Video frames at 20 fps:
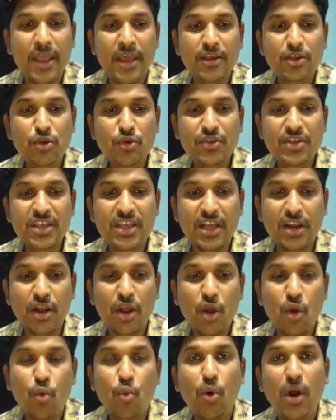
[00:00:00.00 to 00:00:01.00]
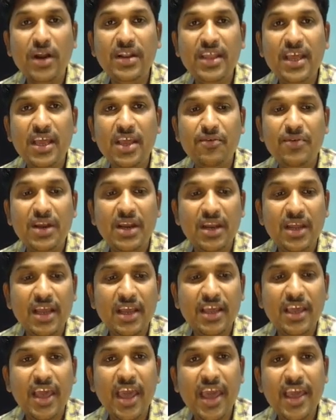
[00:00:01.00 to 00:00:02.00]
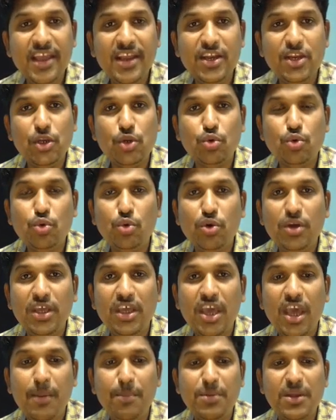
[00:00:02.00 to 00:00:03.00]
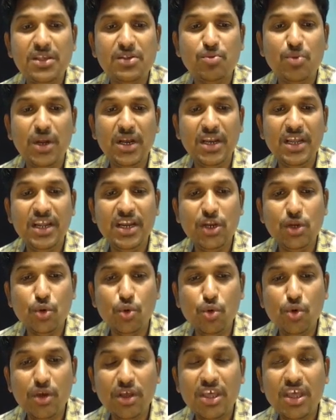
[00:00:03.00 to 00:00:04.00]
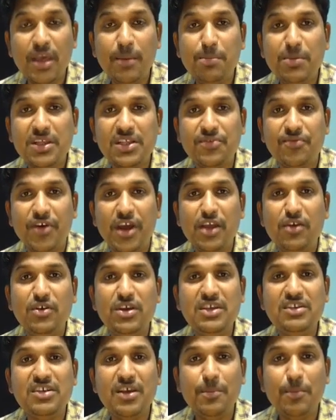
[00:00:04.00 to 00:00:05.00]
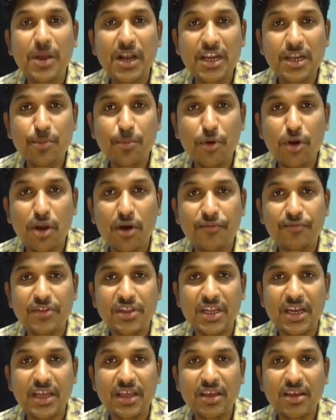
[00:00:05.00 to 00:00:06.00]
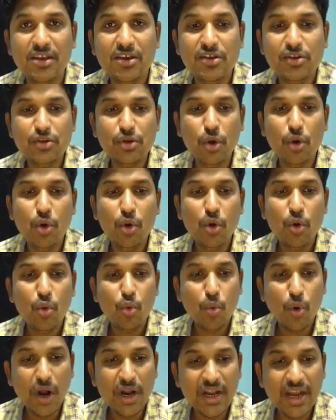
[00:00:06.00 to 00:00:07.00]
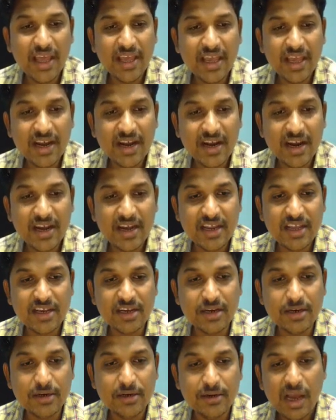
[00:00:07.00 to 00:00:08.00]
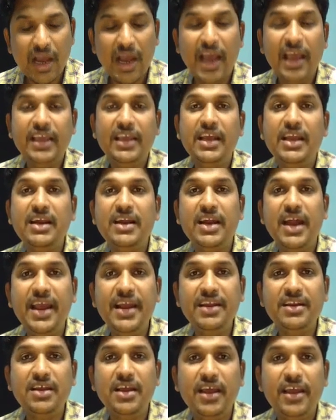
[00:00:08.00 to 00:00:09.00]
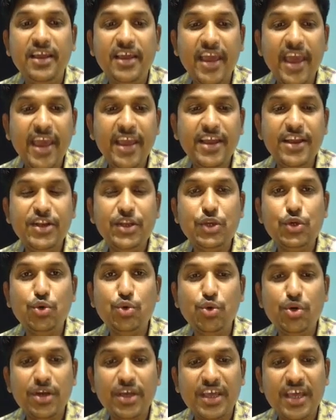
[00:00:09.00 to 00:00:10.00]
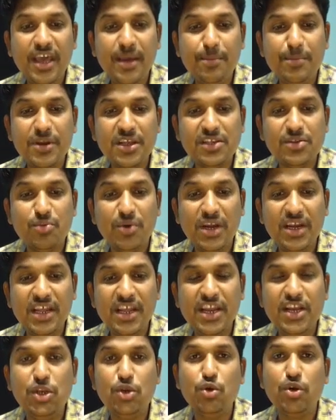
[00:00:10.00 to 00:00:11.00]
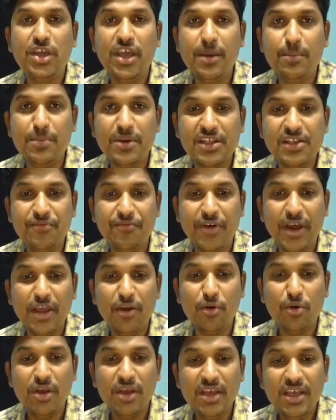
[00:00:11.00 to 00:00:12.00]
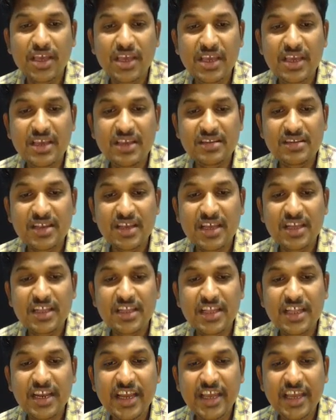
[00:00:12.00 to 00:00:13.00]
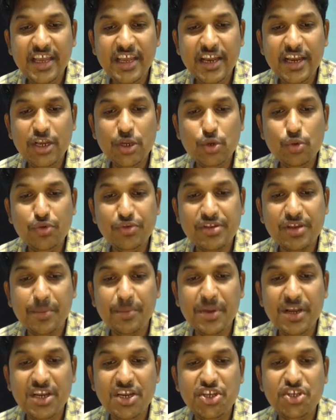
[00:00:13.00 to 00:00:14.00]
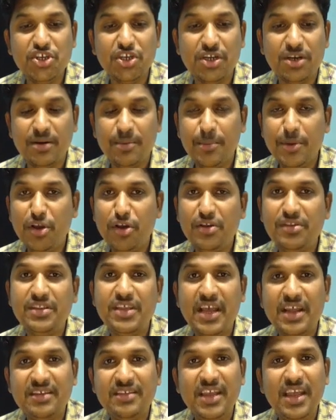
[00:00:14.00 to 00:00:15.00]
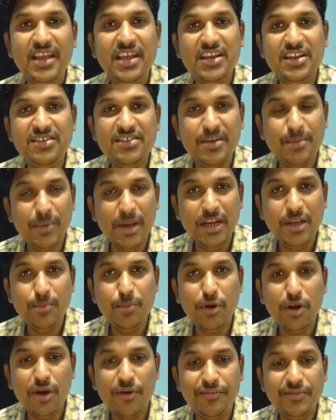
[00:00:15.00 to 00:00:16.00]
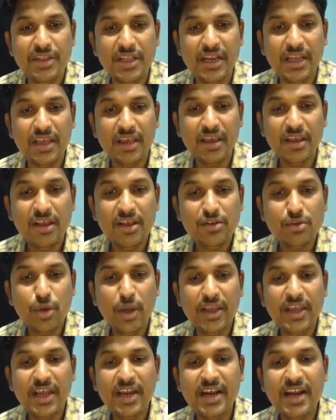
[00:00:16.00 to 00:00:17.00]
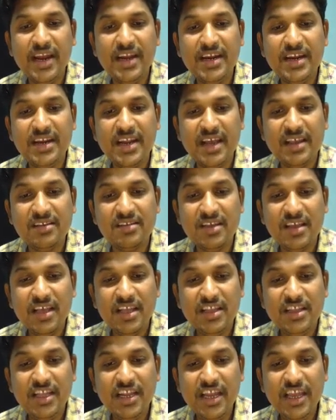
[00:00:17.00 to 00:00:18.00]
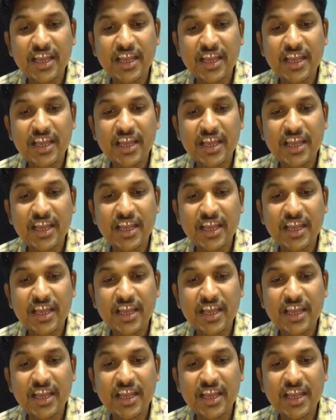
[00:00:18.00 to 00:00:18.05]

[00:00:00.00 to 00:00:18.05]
You see here, what they given? K into k plus 1 into k plus 5 is a multiple of 3. So, what I can write here? I can write k into k plus 1 into k plus 5 is 3 into some integer, because they are saying it is a multiple of 3. So, I can write it as 3